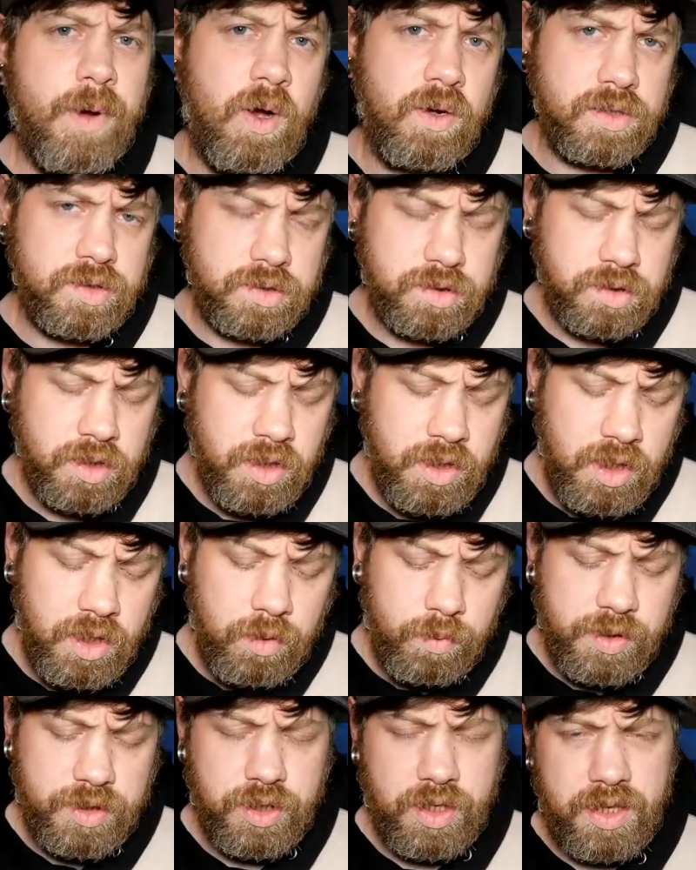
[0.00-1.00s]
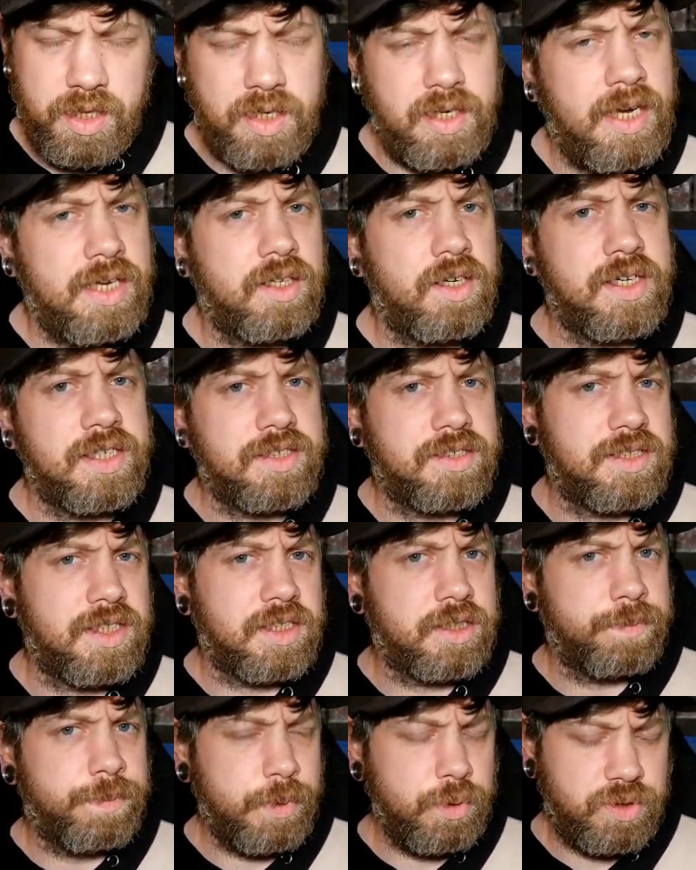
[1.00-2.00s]
box, which I think had like
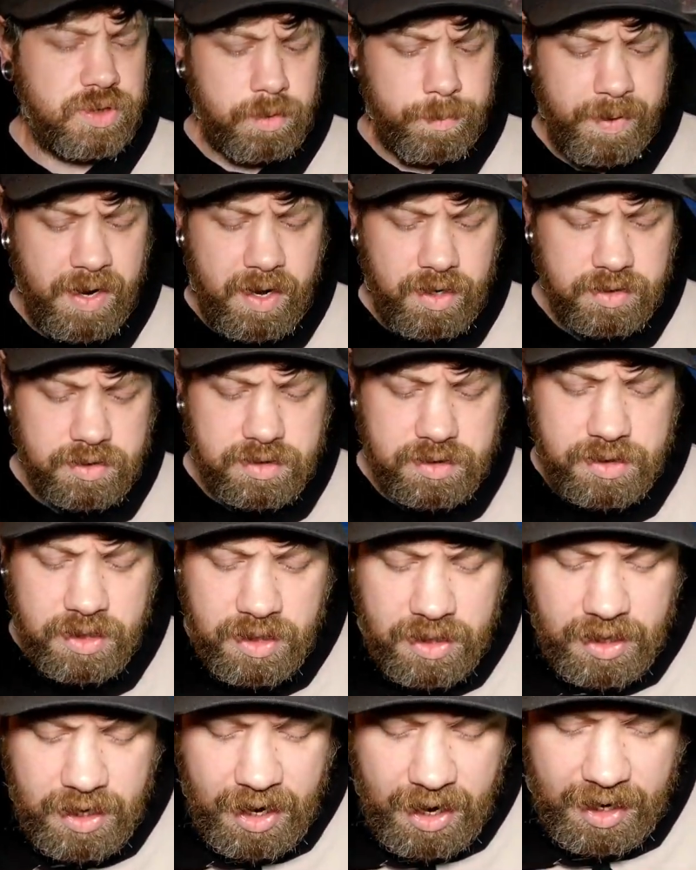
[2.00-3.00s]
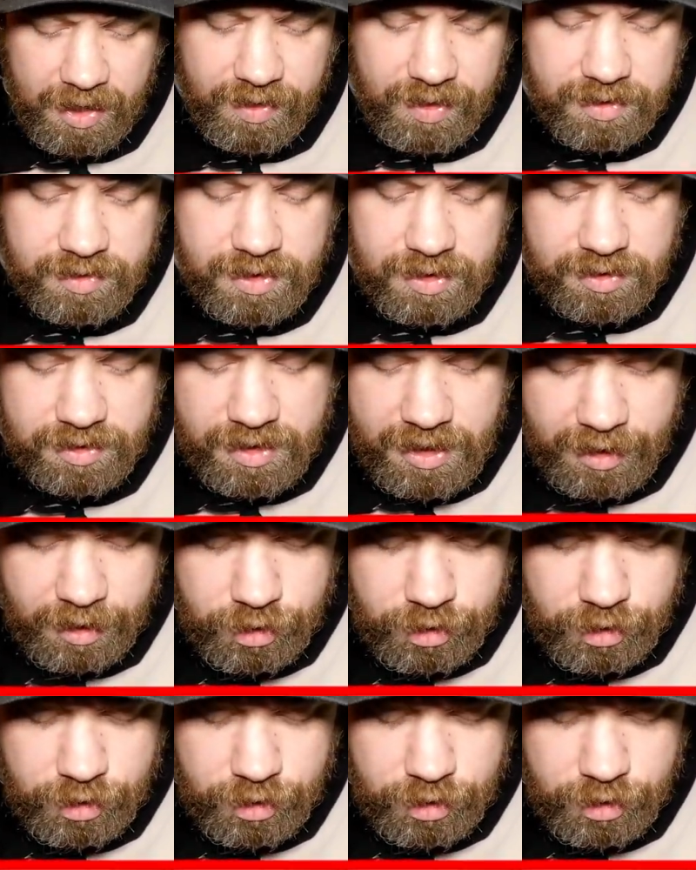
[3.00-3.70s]
6 booster packs, and this is